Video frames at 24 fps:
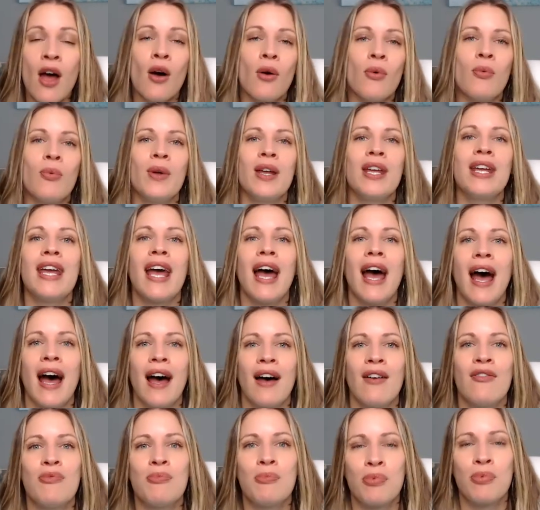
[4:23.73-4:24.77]
We
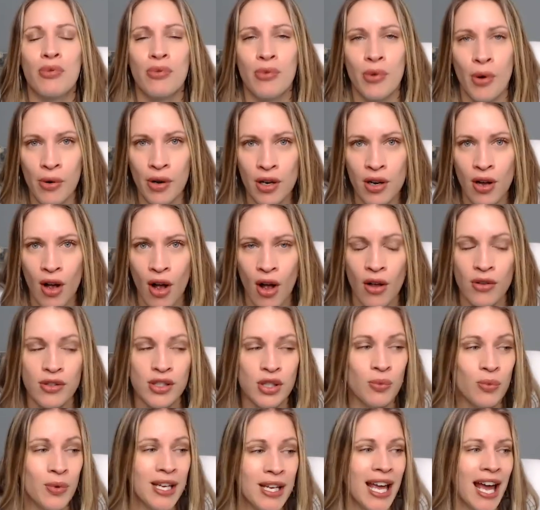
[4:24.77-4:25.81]
have
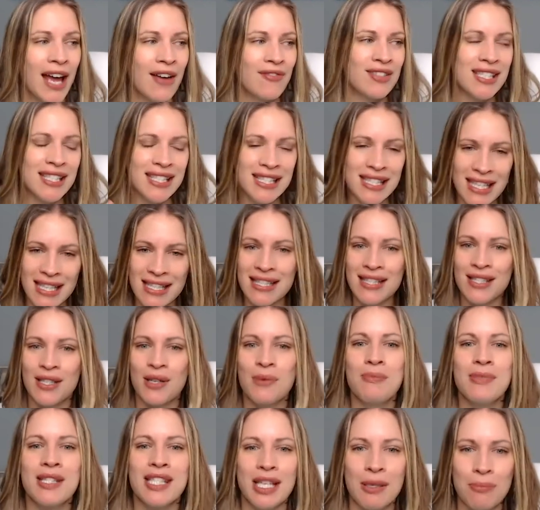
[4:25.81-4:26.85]
protocols. We have
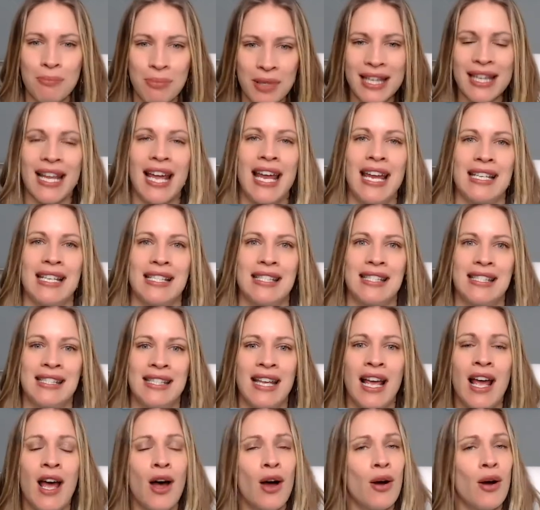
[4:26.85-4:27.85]
systems in place.